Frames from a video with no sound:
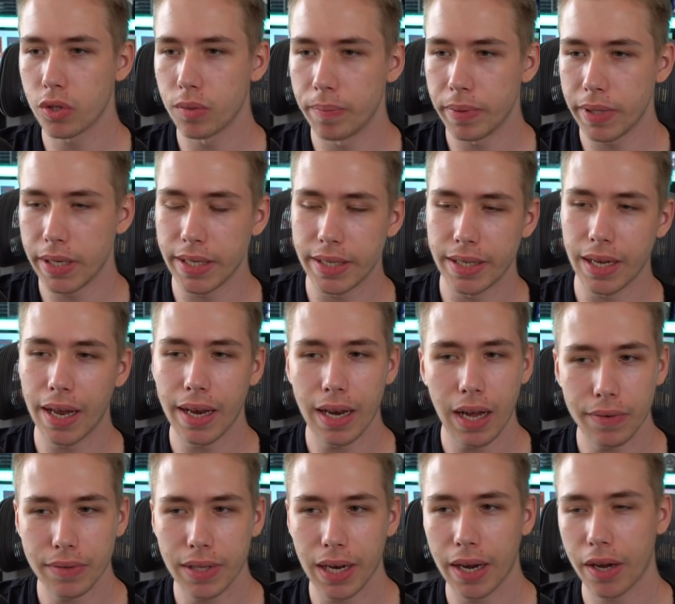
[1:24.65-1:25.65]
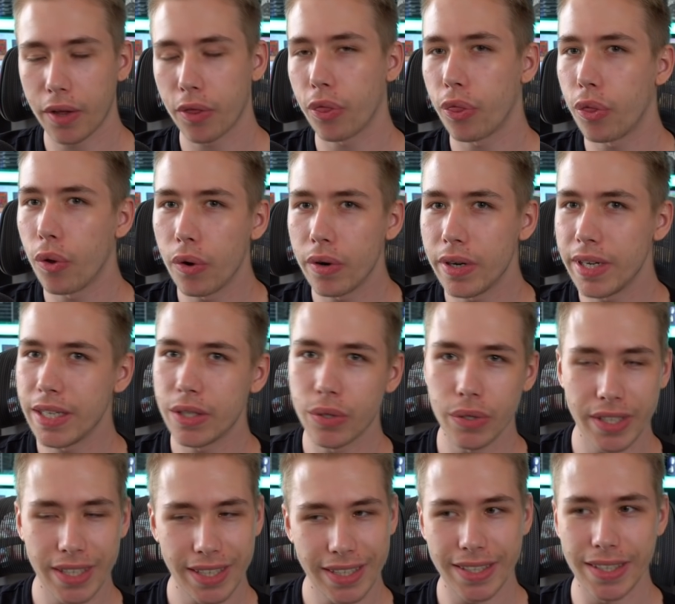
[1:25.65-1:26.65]
be done after like 30 to
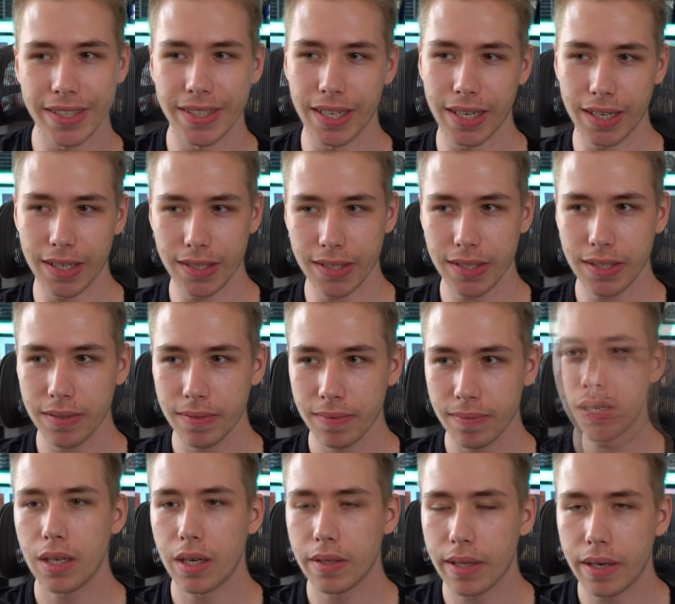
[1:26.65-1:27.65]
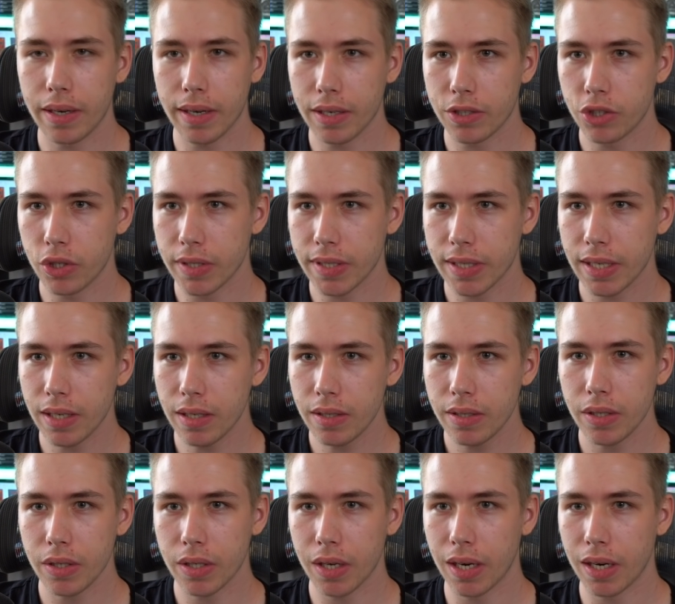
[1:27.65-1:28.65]
60 seconds. Now that you get your skill,
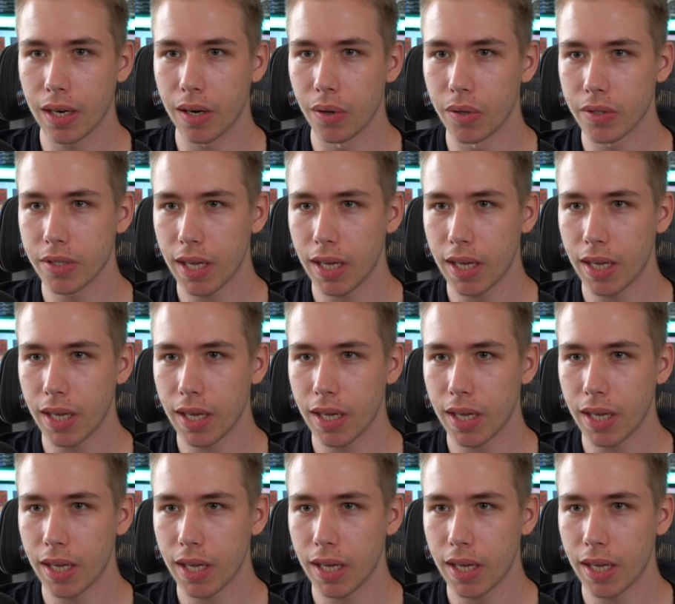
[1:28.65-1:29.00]
you can close